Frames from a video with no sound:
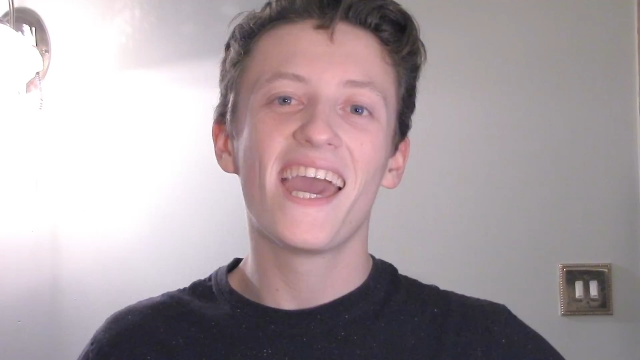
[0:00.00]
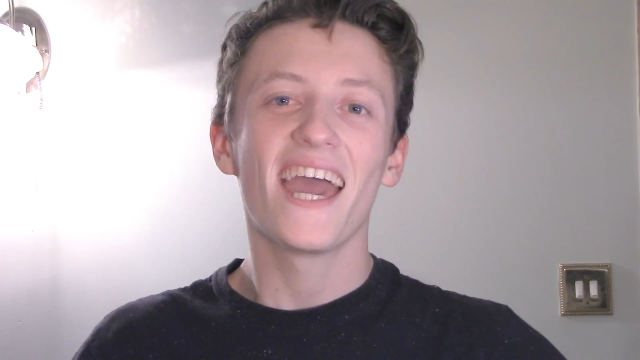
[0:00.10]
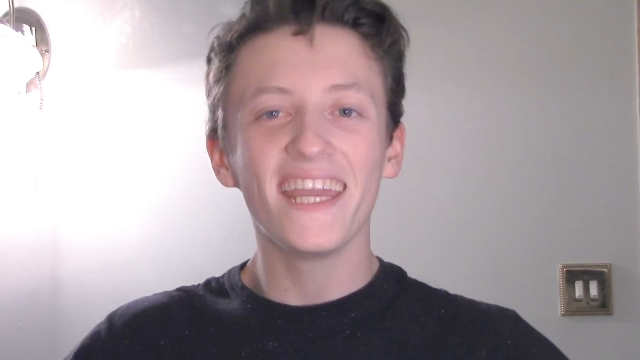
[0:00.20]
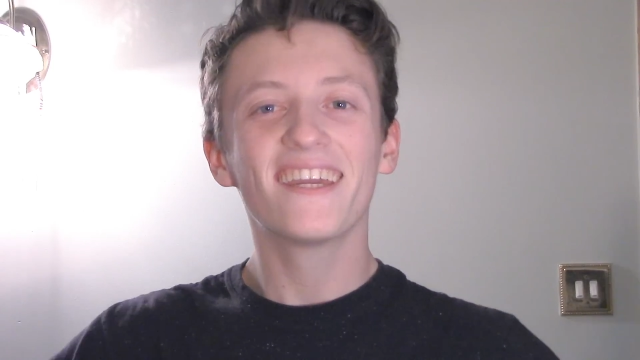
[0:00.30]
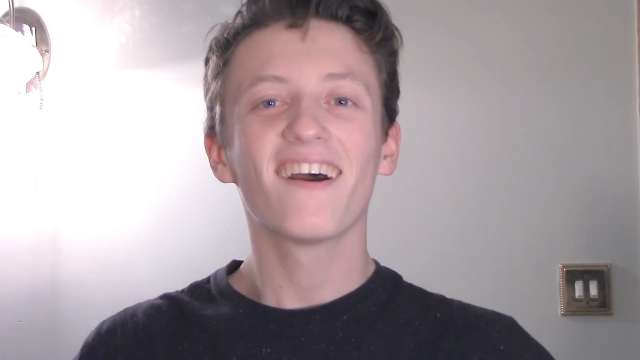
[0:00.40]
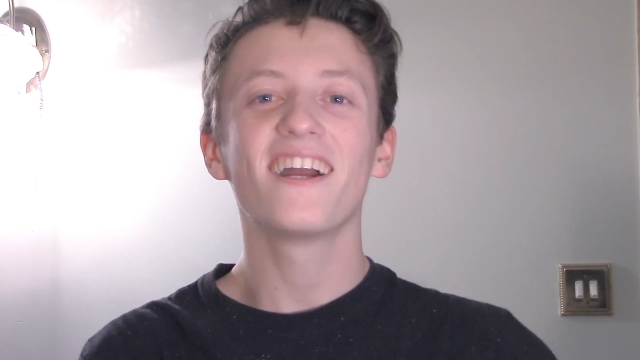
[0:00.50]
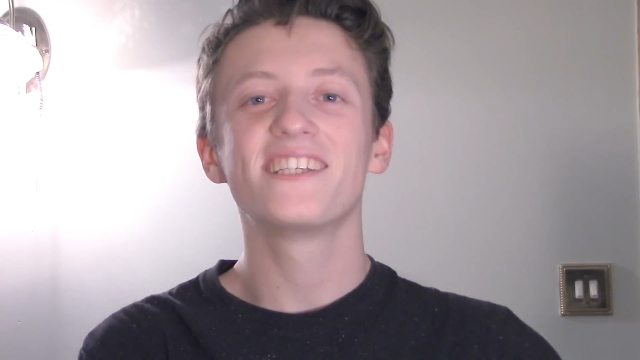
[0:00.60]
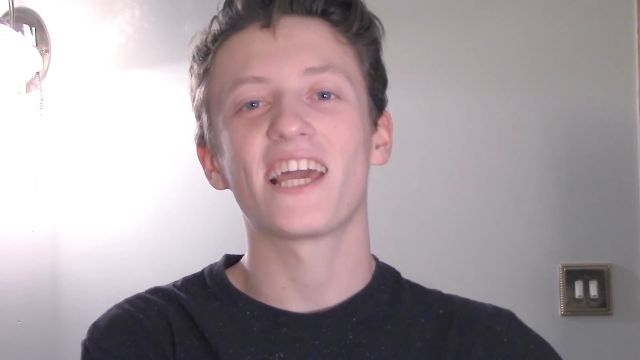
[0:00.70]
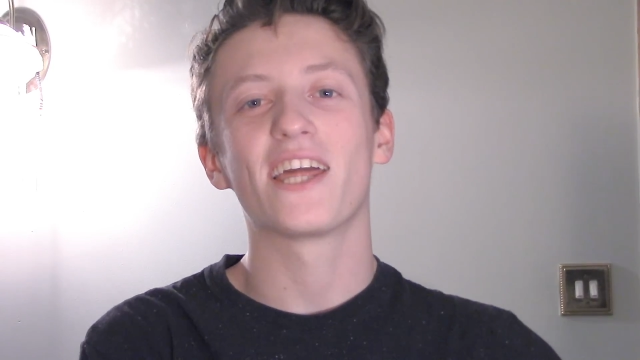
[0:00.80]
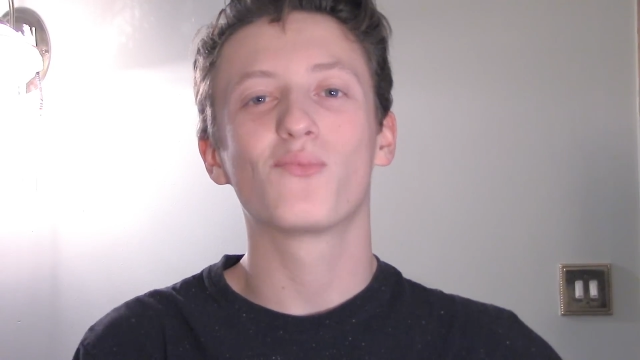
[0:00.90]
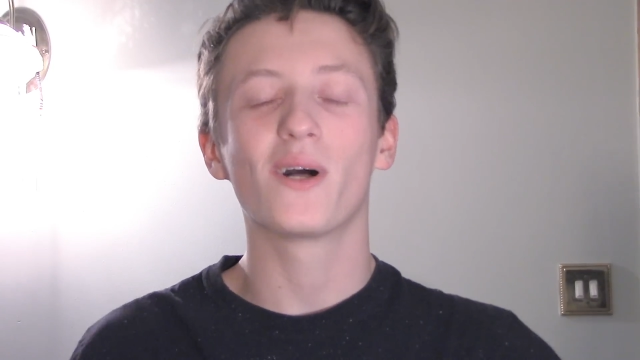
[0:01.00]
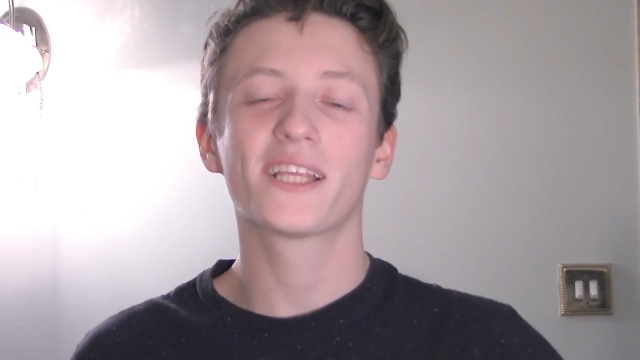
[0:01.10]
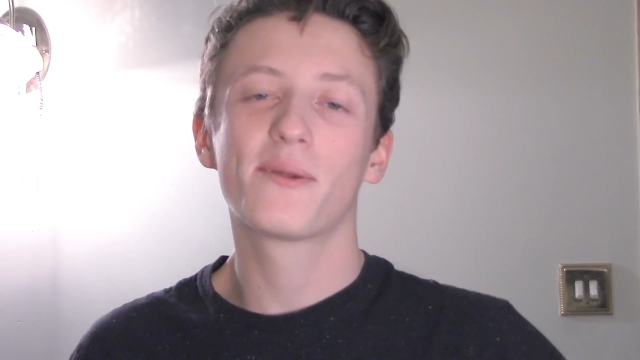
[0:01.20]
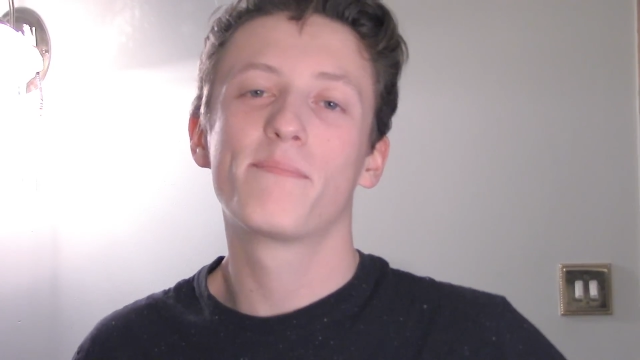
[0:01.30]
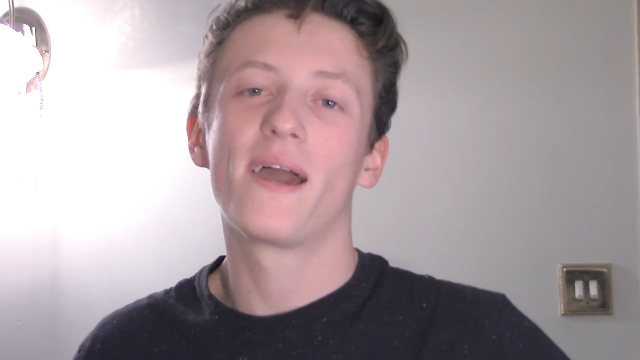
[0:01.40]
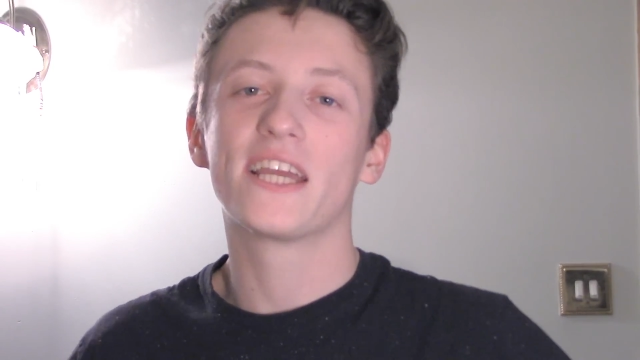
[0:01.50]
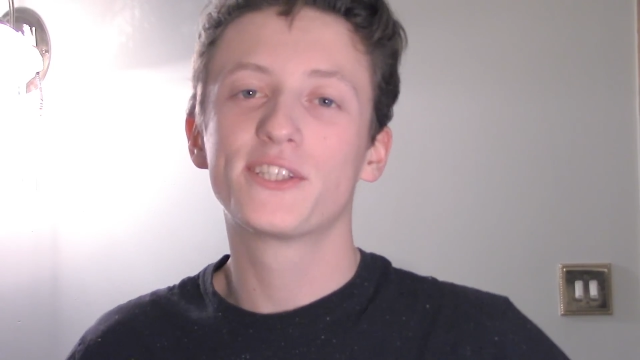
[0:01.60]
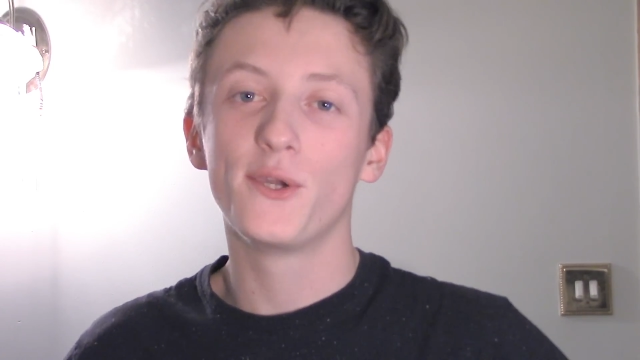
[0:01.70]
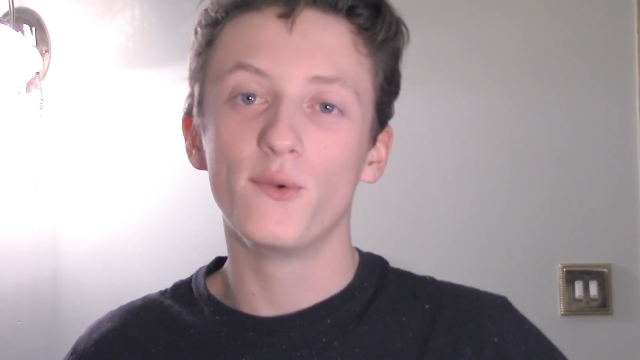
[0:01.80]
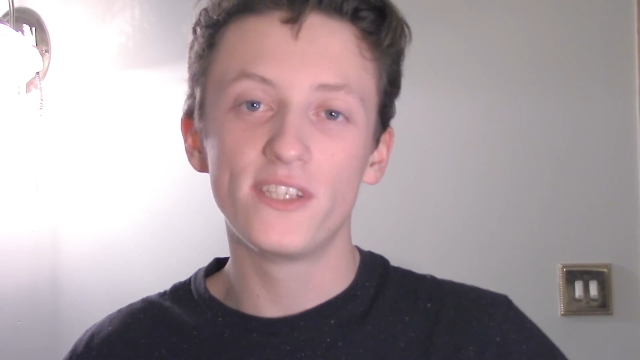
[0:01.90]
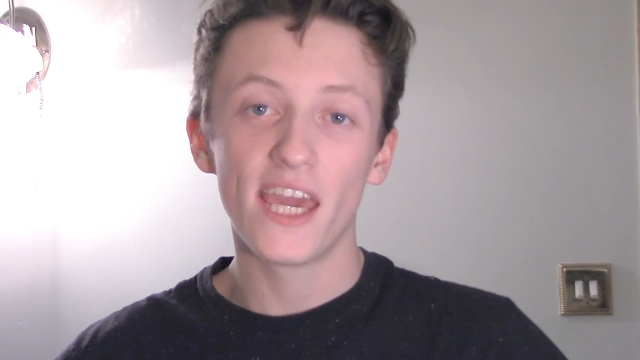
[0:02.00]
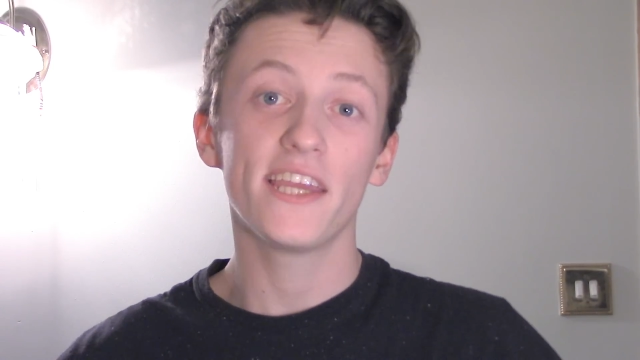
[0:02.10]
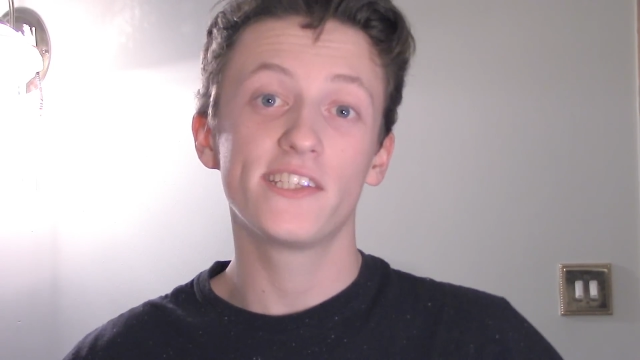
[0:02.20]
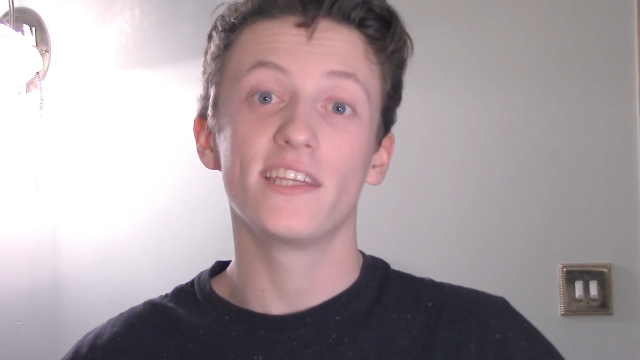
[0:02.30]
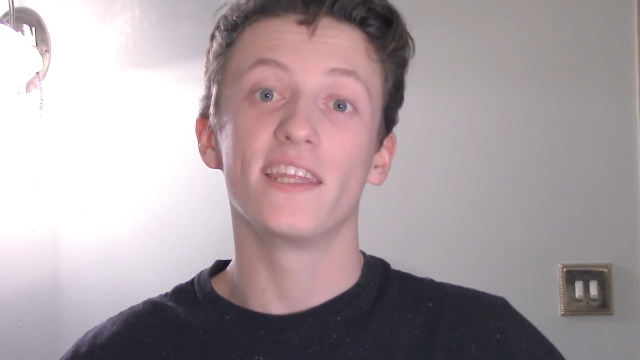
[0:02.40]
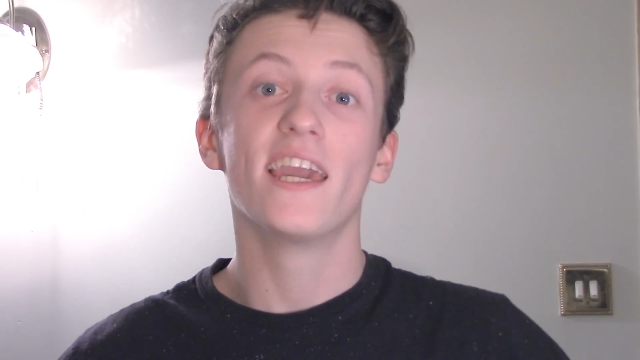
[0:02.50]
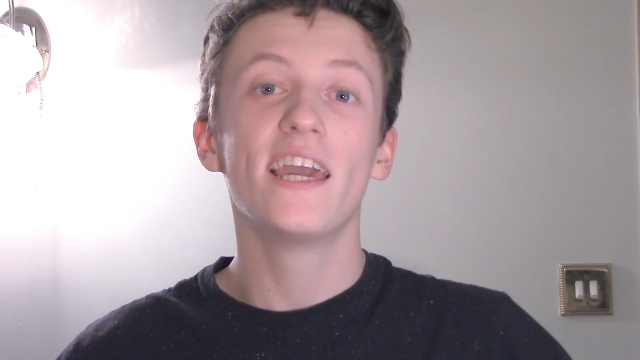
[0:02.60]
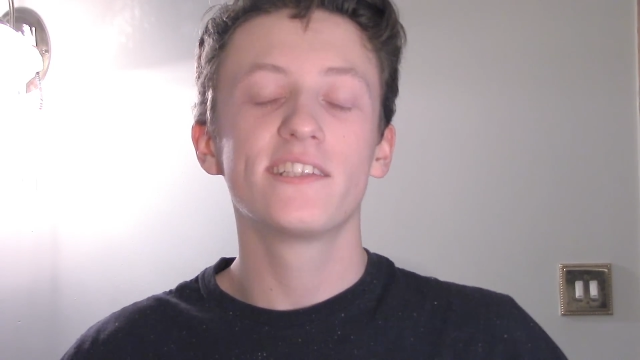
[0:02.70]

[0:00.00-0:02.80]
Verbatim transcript: Hey guys, and welcome back to Tech Genie.